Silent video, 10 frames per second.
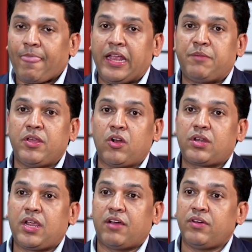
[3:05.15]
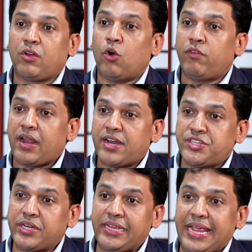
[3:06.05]
It may not cover
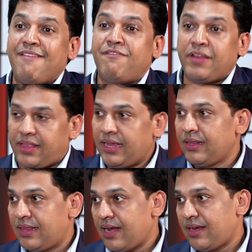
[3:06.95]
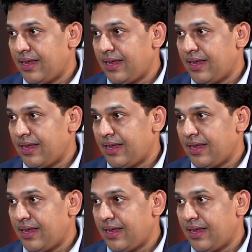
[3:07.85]
overarchingly everything that